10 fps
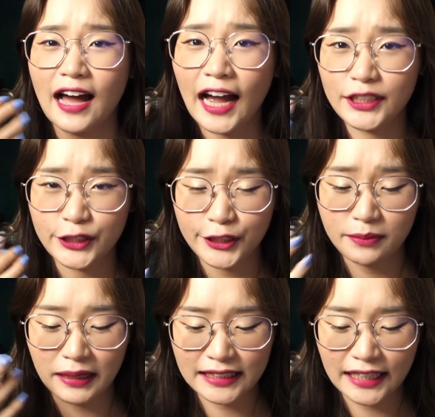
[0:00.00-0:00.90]
hydration in
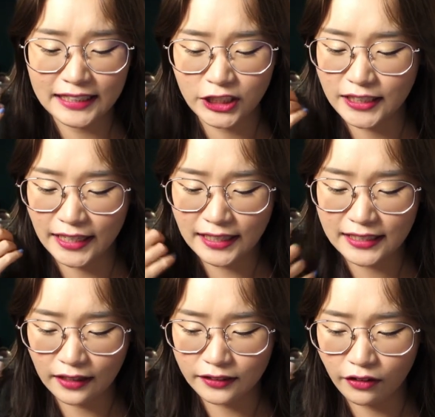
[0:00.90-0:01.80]
my skin is just getting
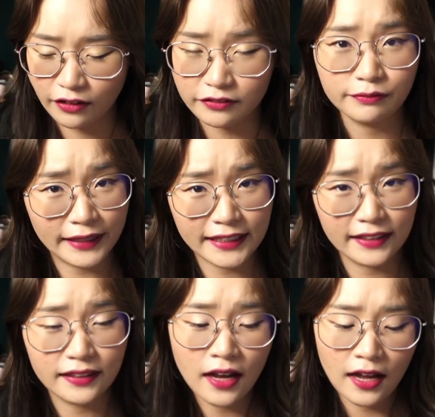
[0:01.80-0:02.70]
sucked out of my
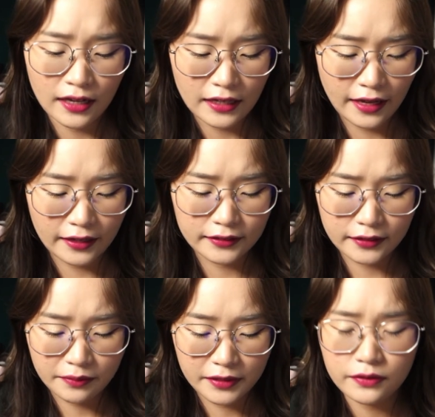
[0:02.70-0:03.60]
skin. And
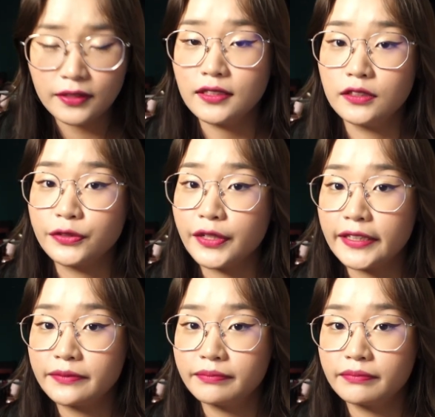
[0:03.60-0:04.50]
this one didn't do that
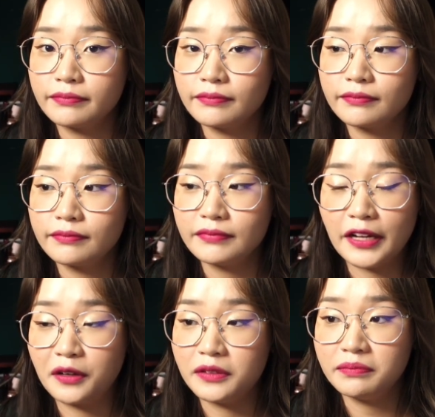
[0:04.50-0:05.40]
at
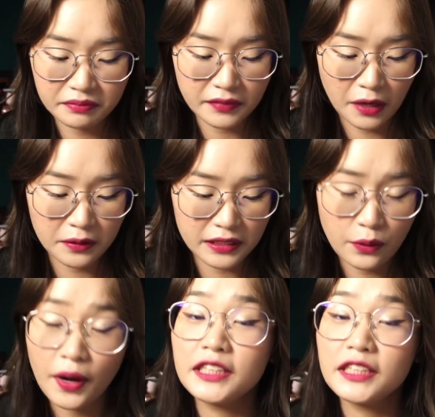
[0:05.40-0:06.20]
all. I was quite